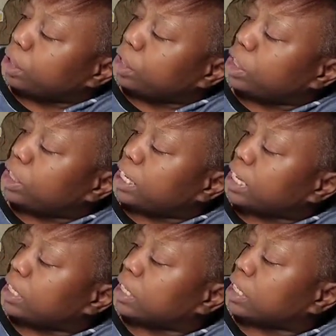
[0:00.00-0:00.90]
She
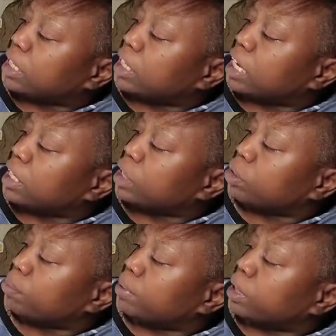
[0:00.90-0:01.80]
tested and
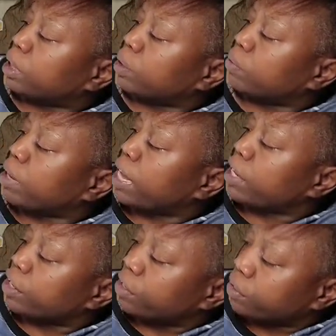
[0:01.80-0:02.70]
tested, but soon
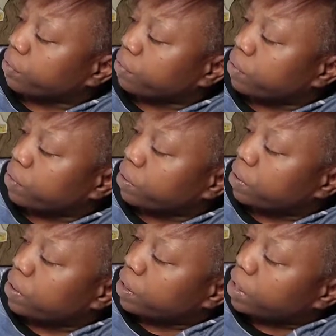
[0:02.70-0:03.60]
Ada knew
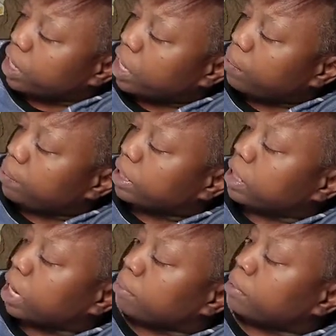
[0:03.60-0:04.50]
it was
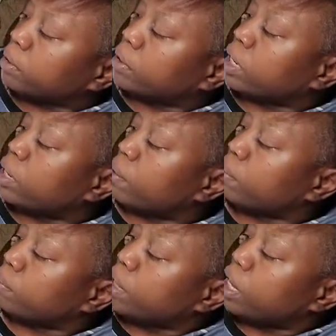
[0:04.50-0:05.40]
time to
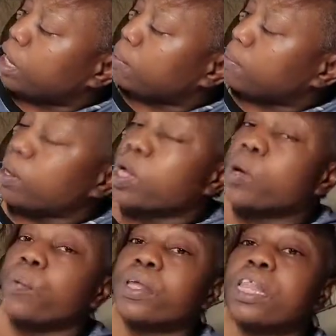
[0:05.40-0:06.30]
come up
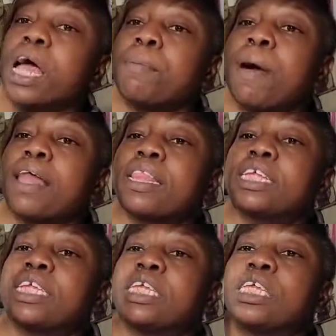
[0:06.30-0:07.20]
with
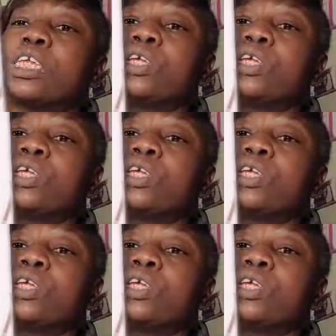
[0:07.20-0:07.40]
hypothesis